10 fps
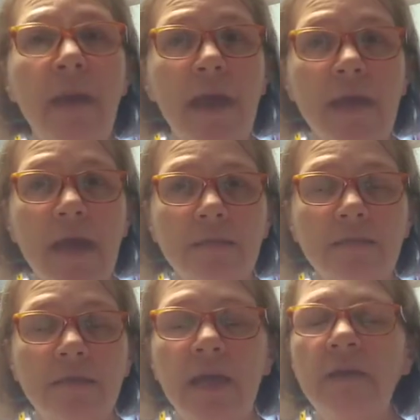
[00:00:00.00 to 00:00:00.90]
make
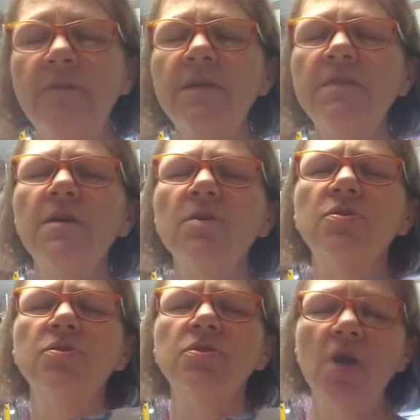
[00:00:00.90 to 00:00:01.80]
it, even
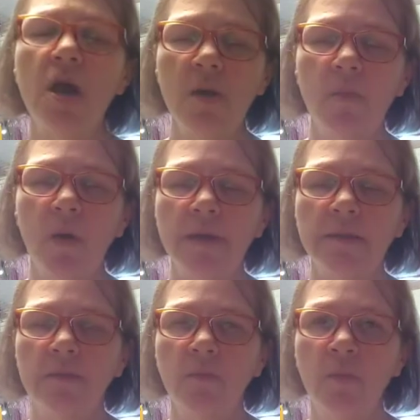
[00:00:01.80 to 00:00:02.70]
the jar one,
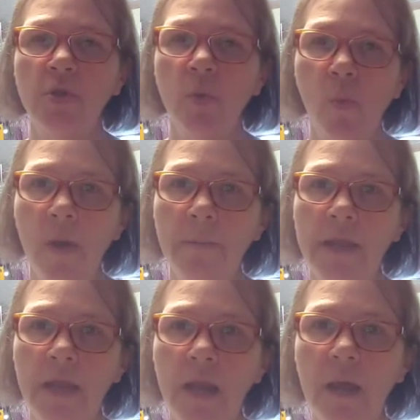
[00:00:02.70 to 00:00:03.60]
when you're
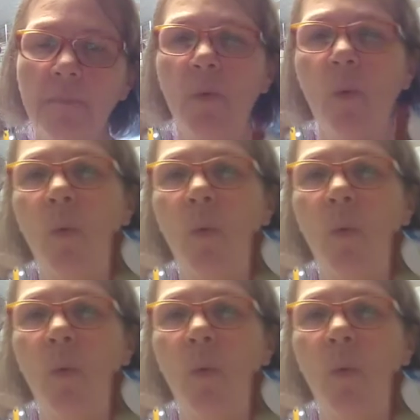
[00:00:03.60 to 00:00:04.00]
warming it up,